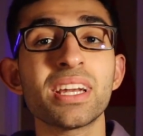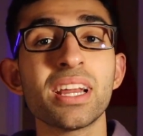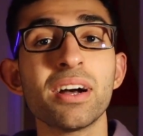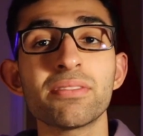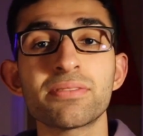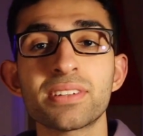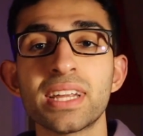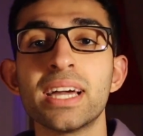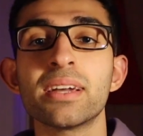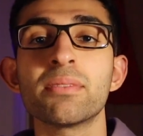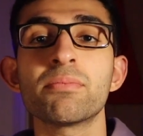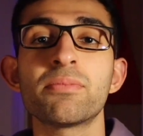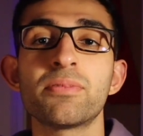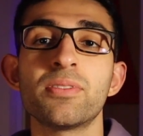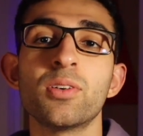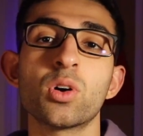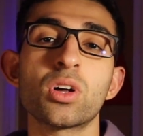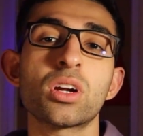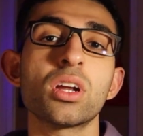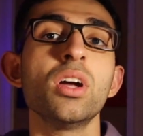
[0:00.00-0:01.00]
enough time
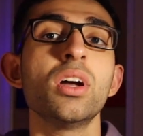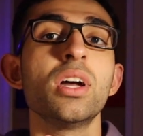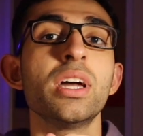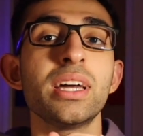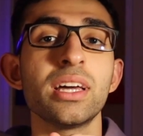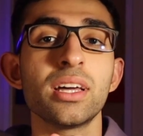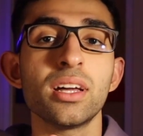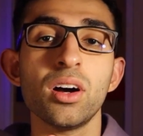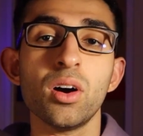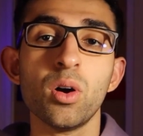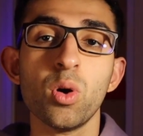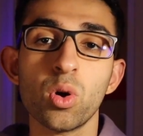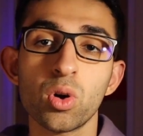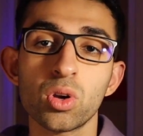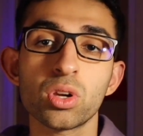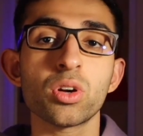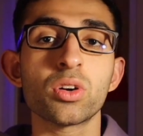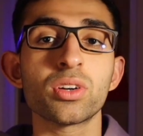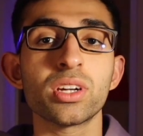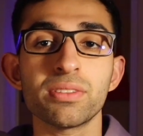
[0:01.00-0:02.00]
for
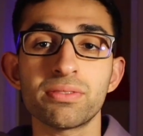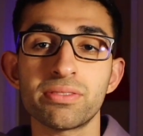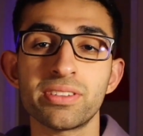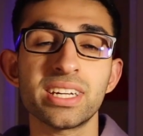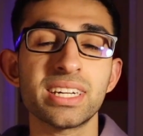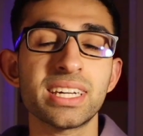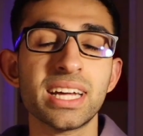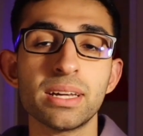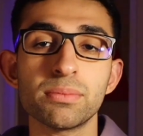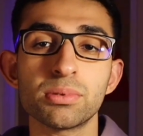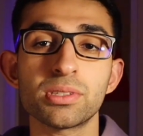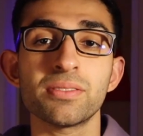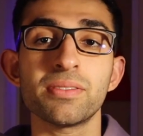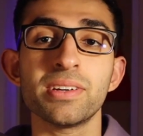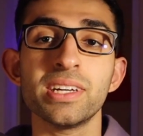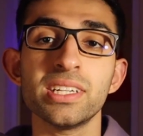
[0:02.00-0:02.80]
all your different types of